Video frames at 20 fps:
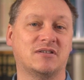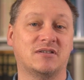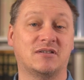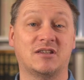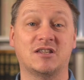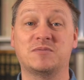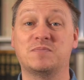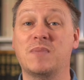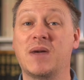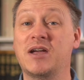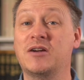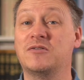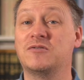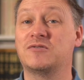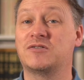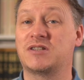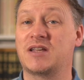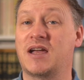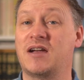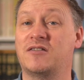This may all
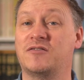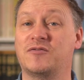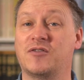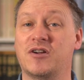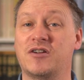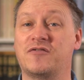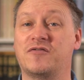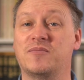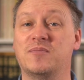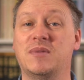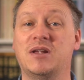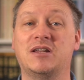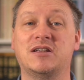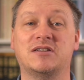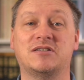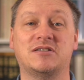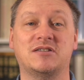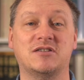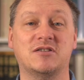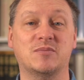sound very familiar
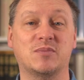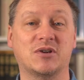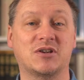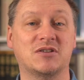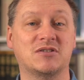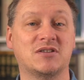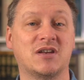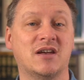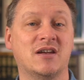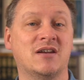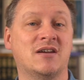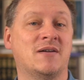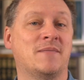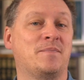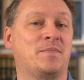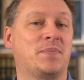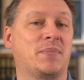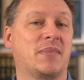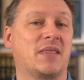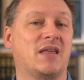to you because
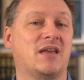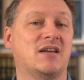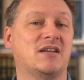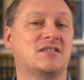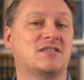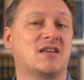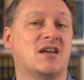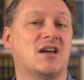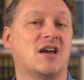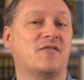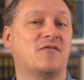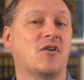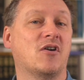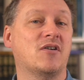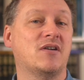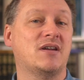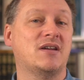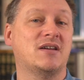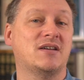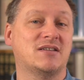it's a
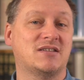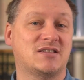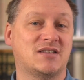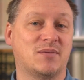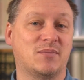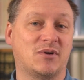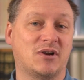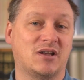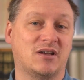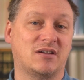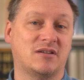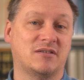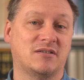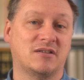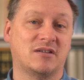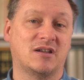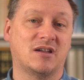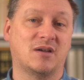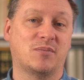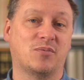very similar
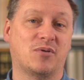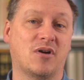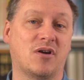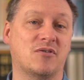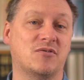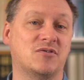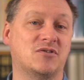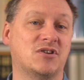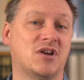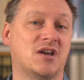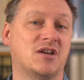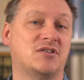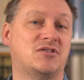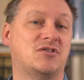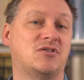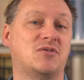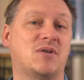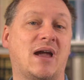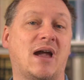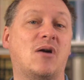approach
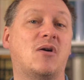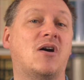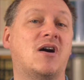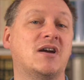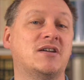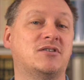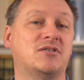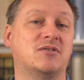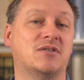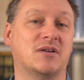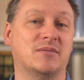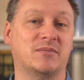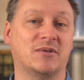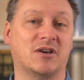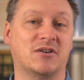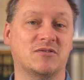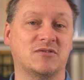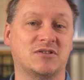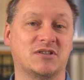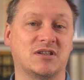to how I do
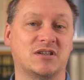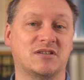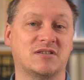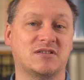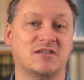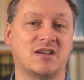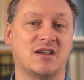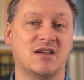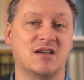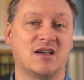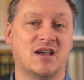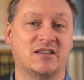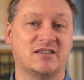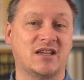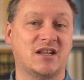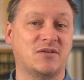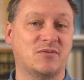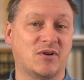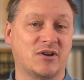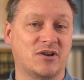hypnosis, as
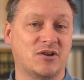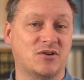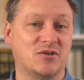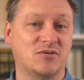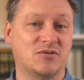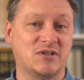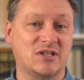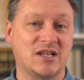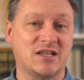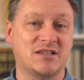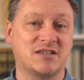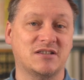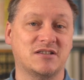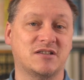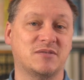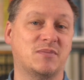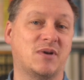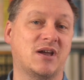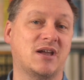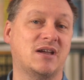anyone who's listened
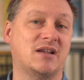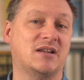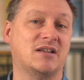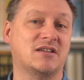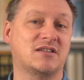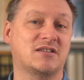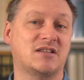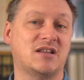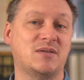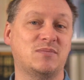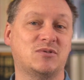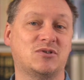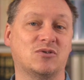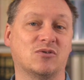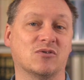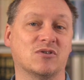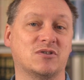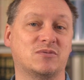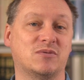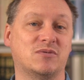to my healing sleep
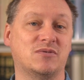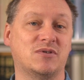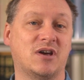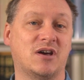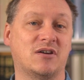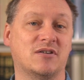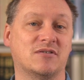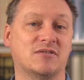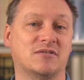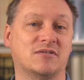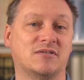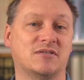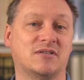stories will know.